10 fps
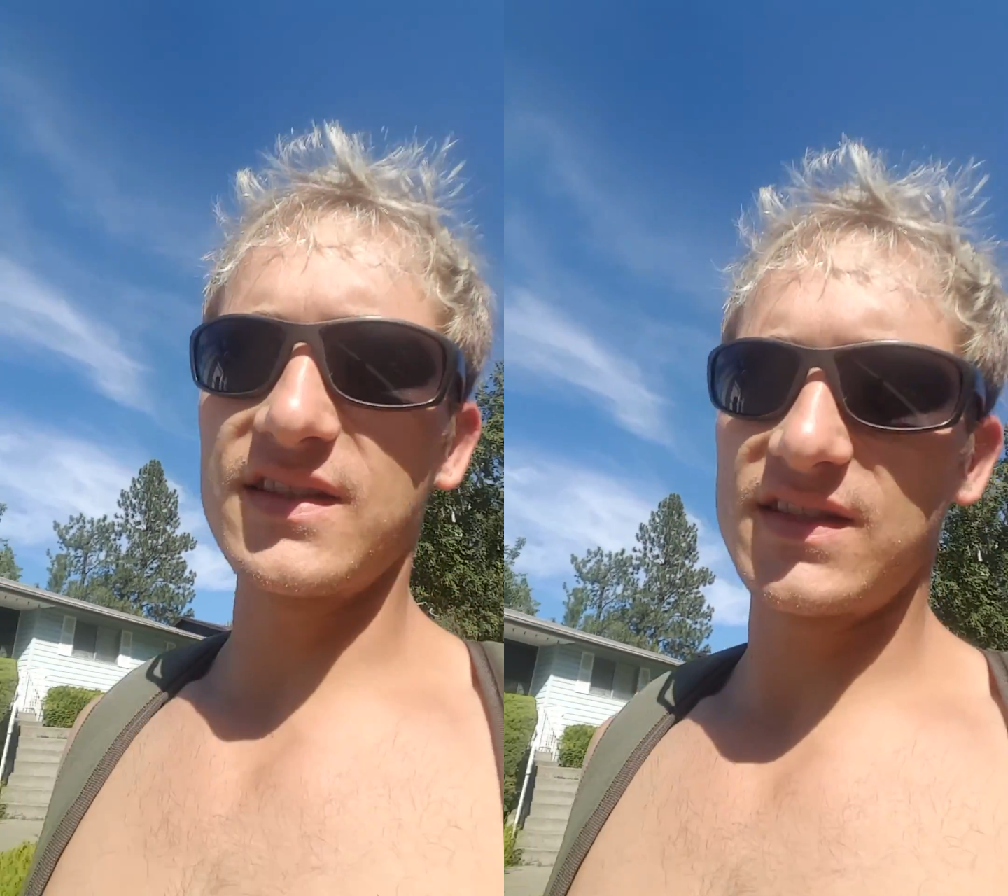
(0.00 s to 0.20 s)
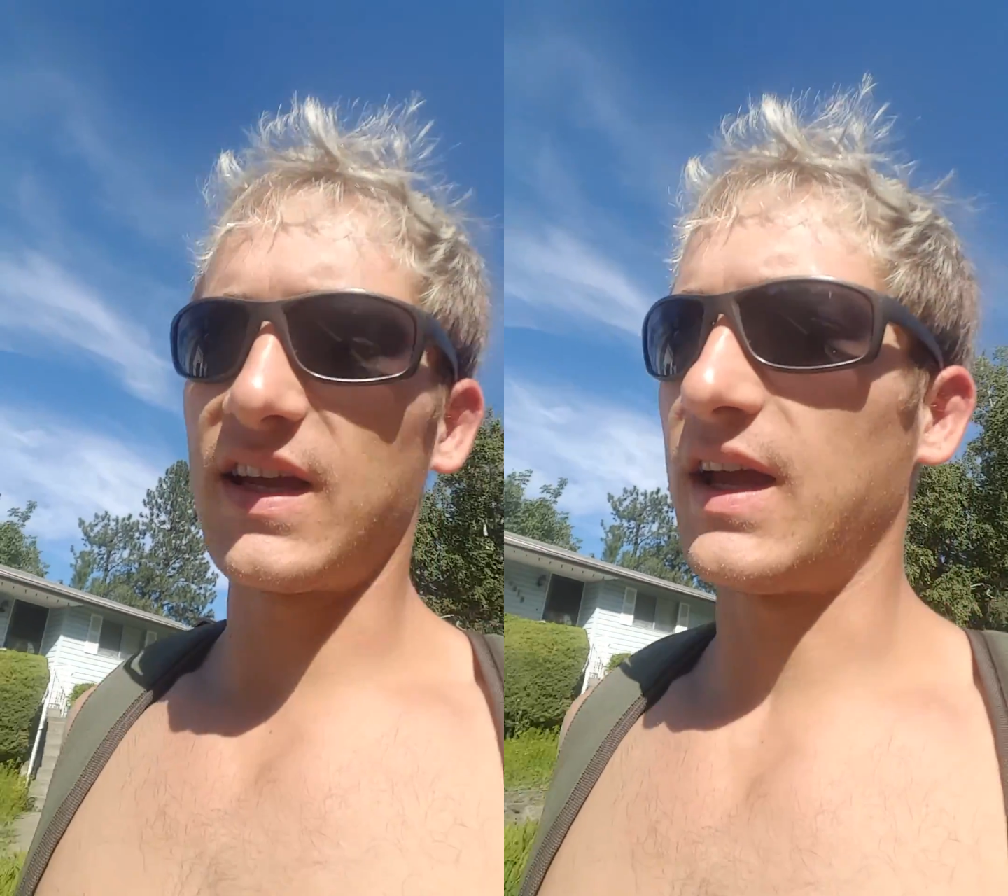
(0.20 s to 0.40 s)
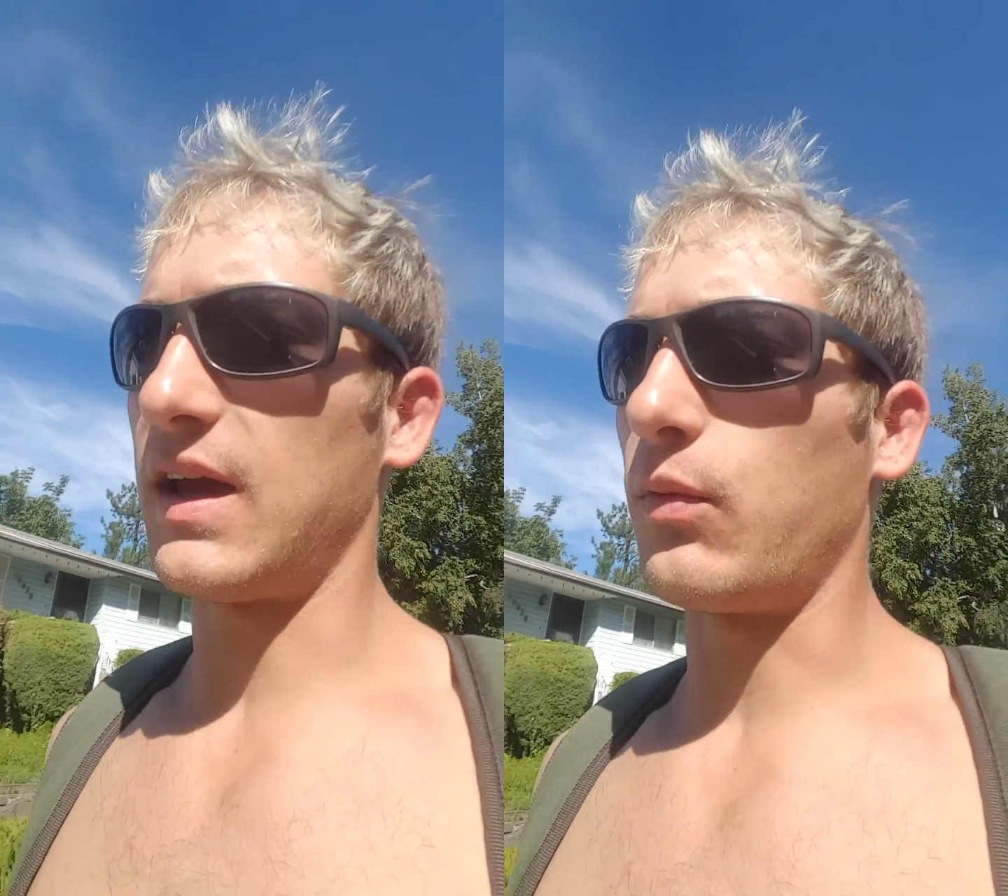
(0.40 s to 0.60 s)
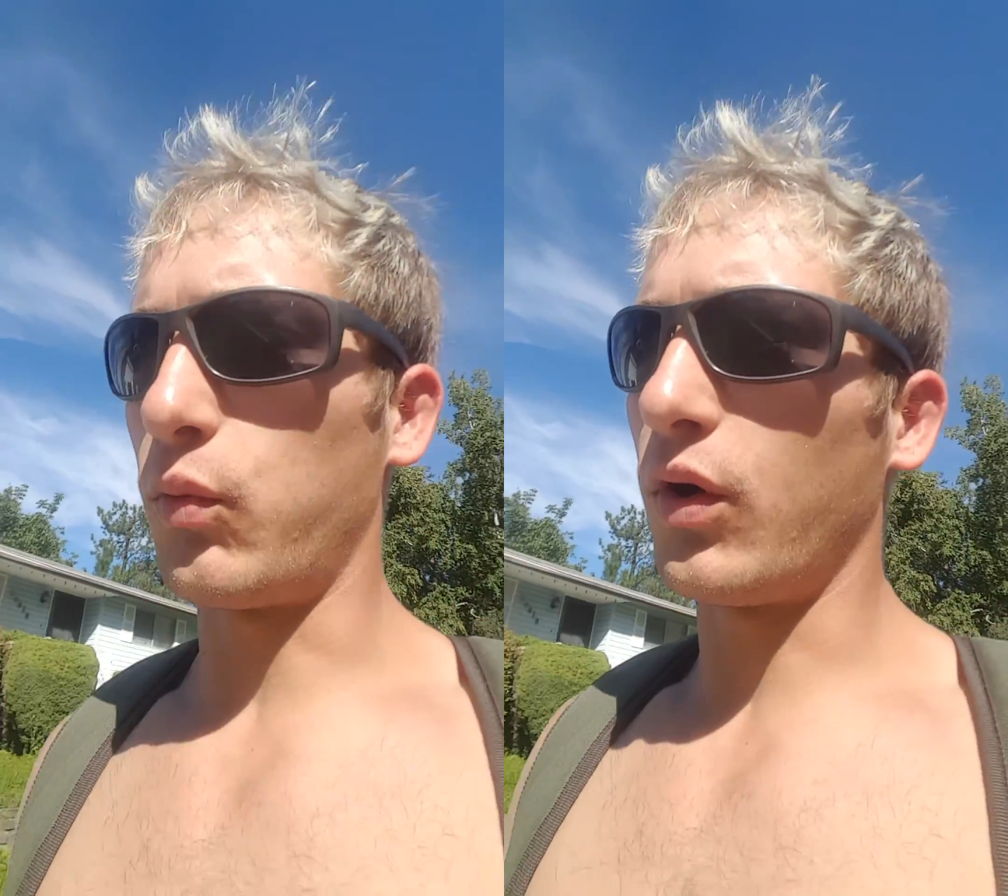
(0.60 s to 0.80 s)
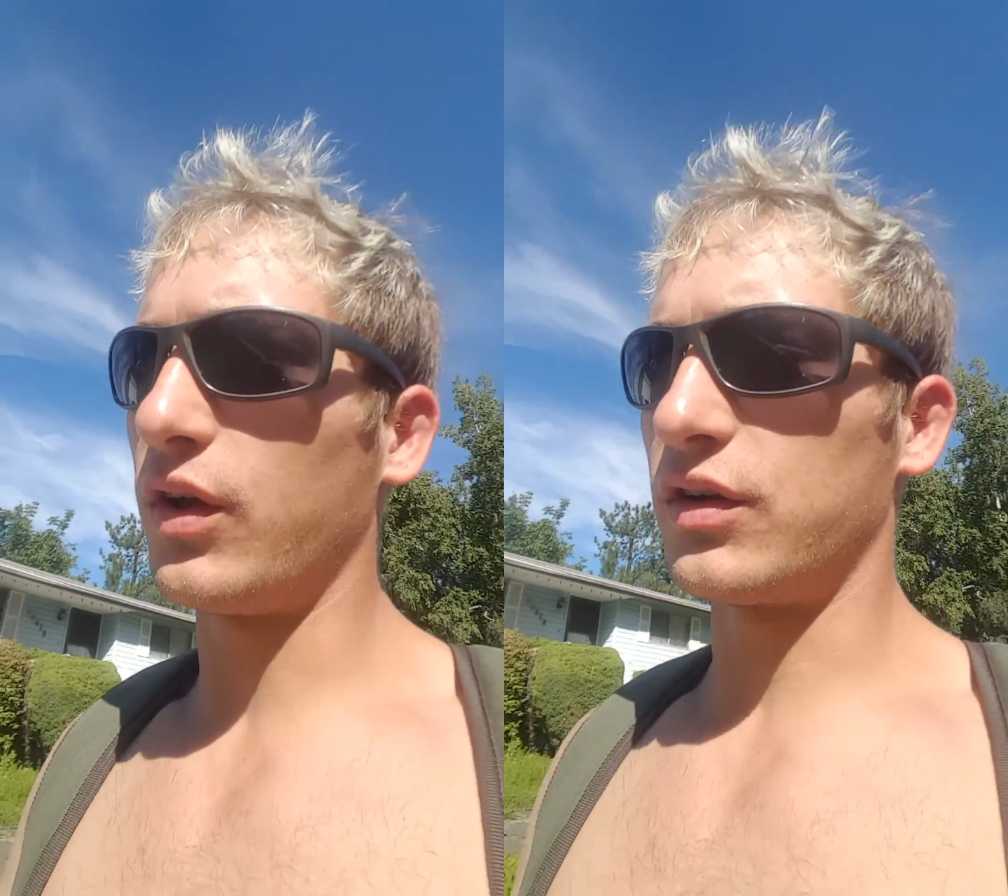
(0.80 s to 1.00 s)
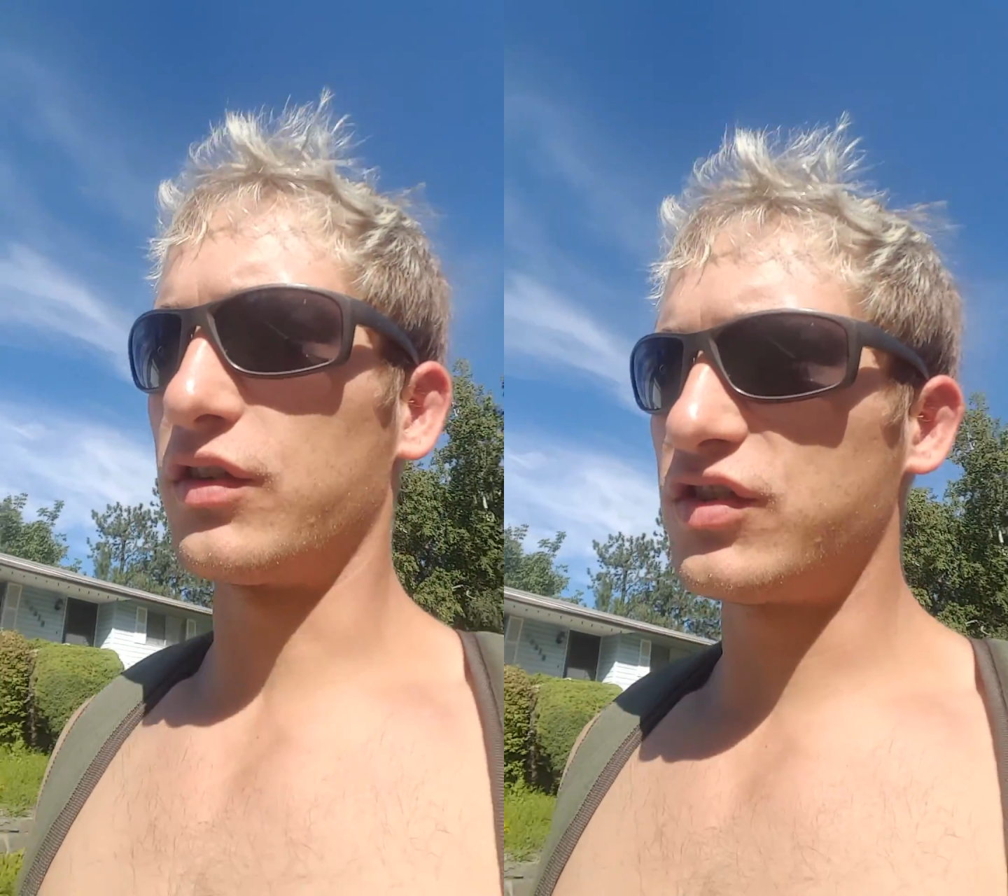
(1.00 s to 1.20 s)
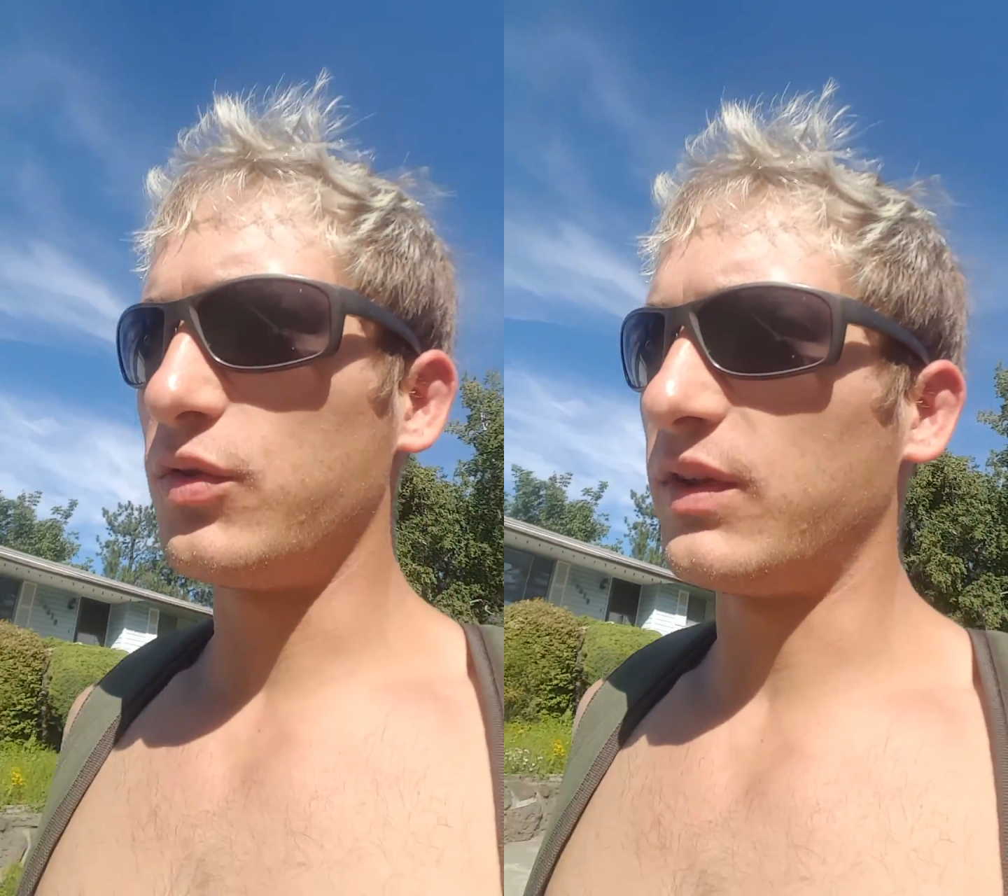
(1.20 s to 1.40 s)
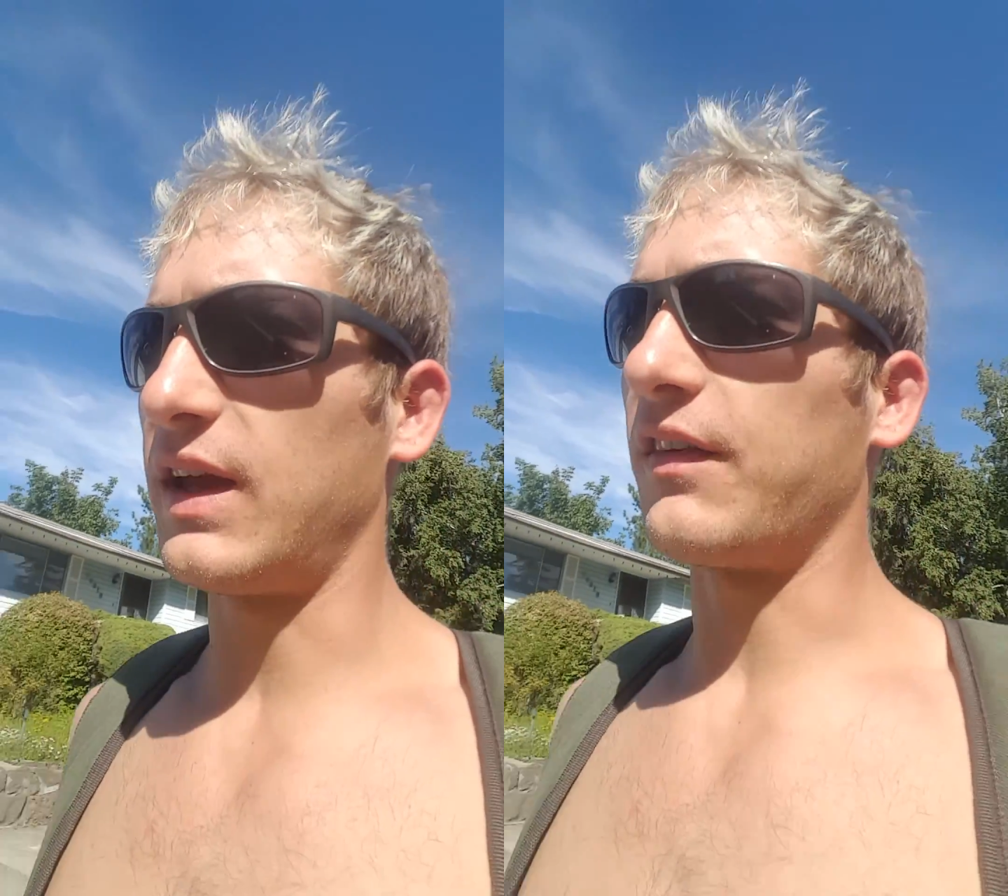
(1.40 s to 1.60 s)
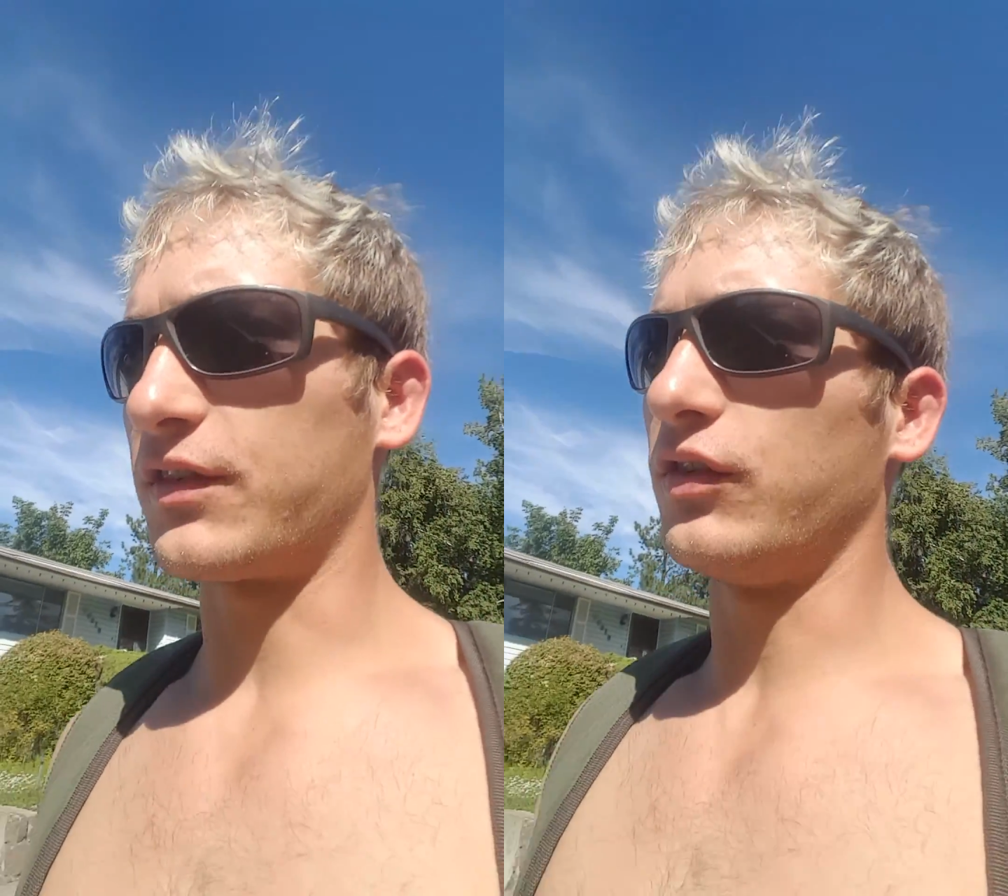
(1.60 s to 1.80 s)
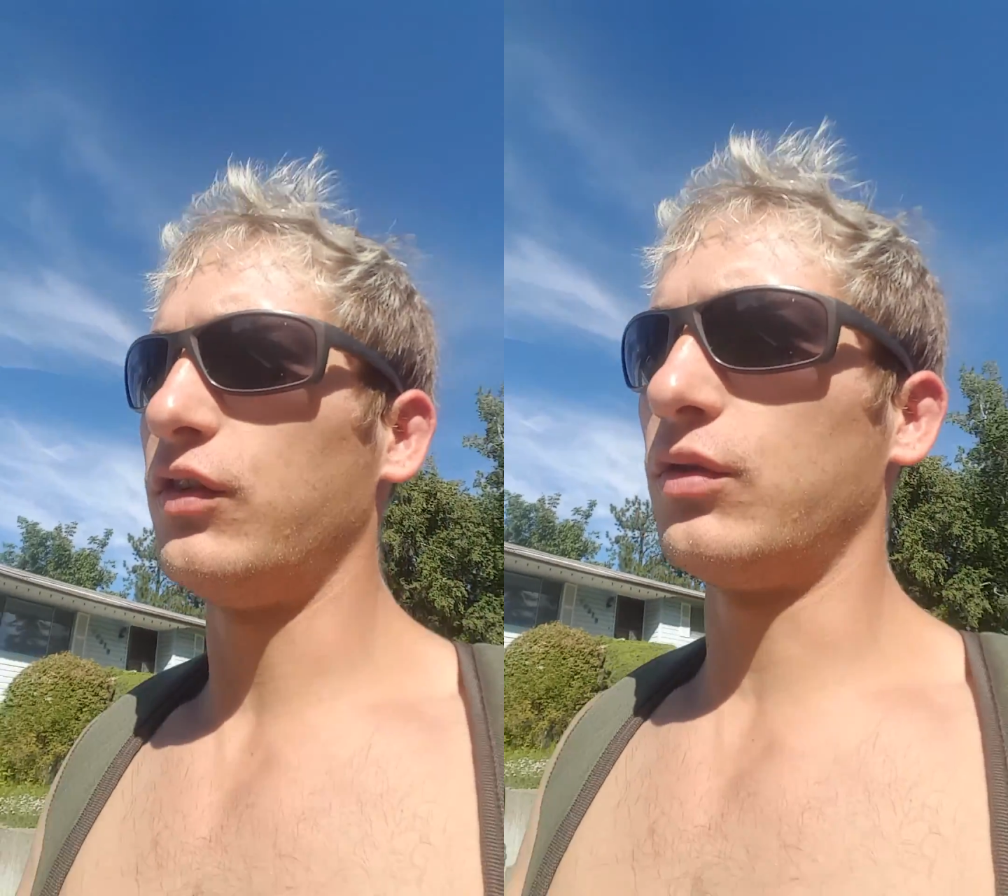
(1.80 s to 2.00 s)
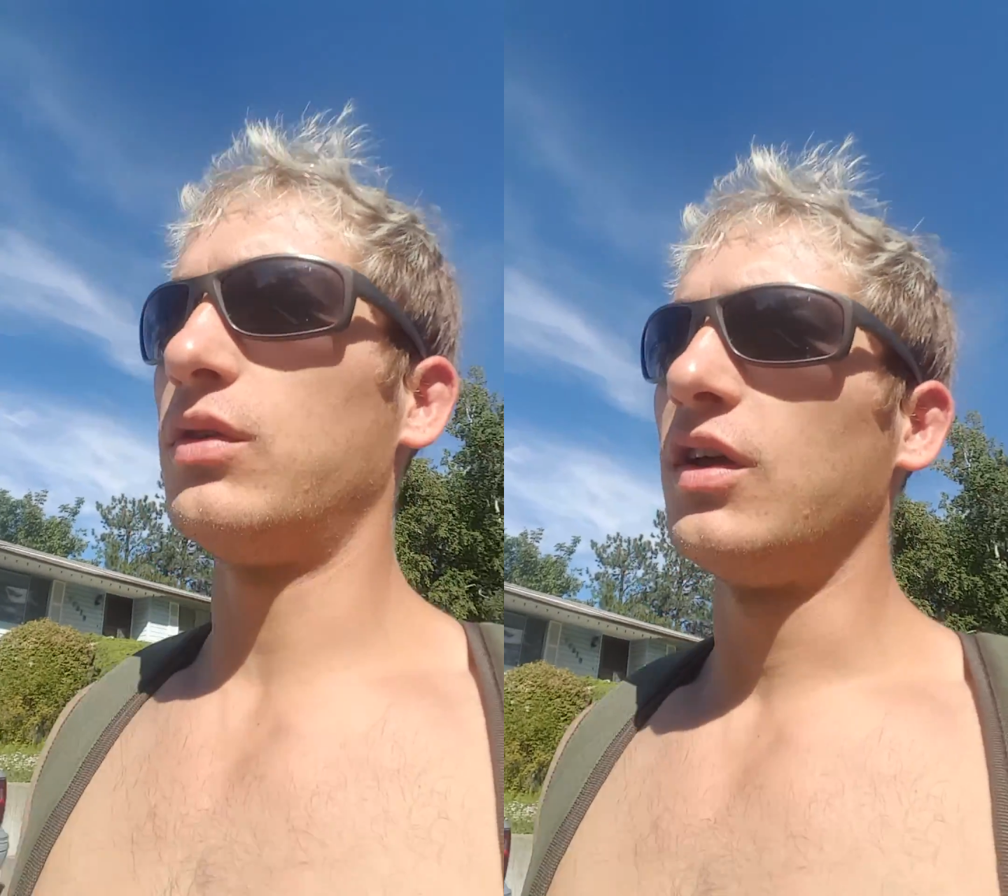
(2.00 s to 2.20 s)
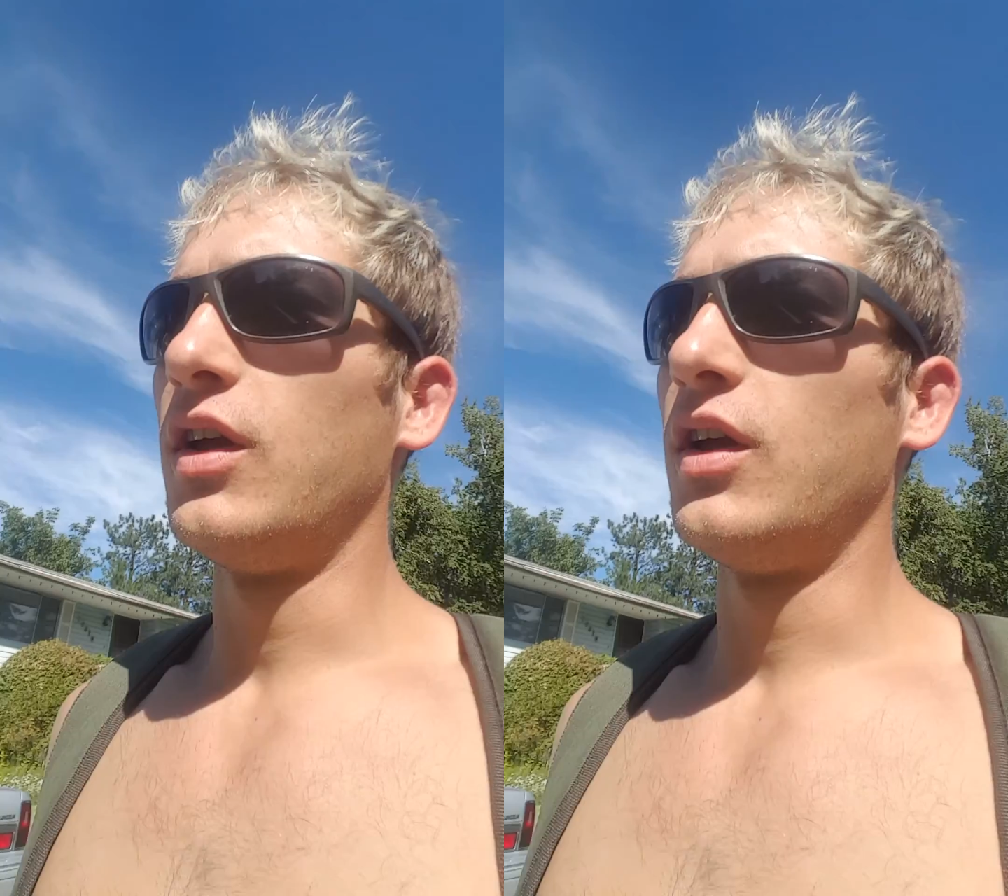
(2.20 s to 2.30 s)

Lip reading: let's say at 1 or 2 in the afternoon,